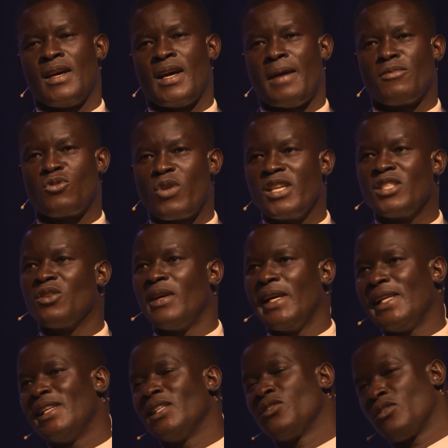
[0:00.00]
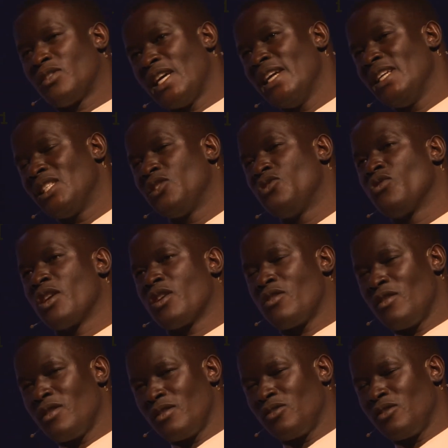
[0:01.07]
I'm trying to heal the society, to
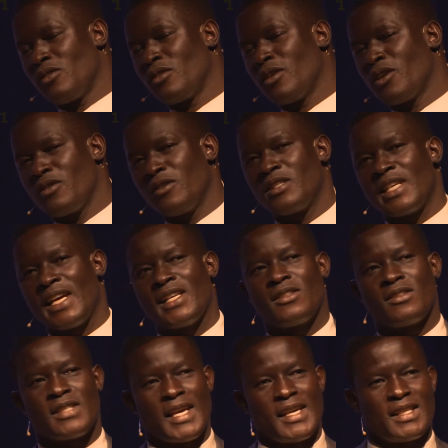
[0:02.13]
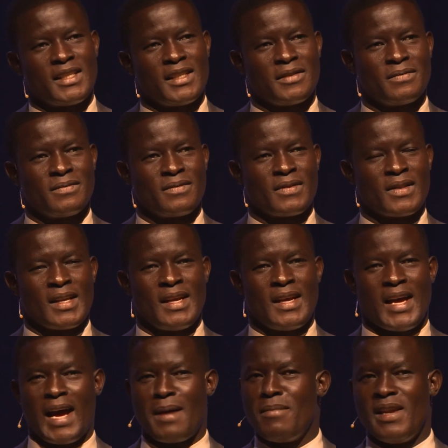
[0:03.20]
reconcile society.
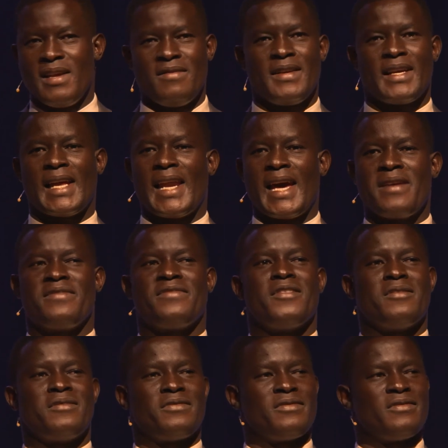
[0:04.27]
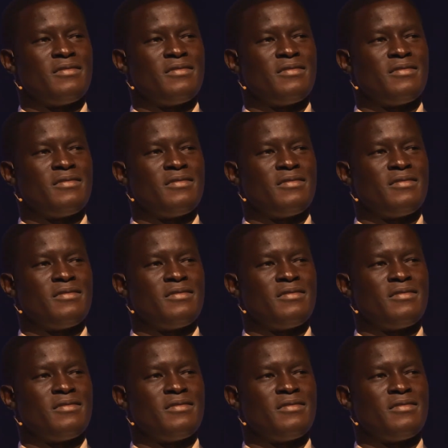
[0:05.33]
I'm living a life of